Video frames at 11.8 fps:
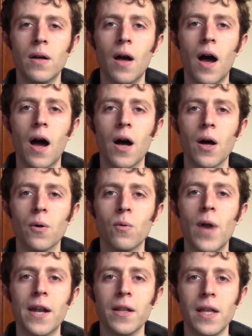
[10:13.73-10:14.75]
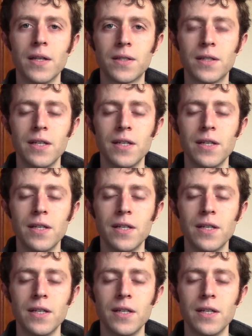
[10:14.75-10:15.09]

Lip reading: redolent,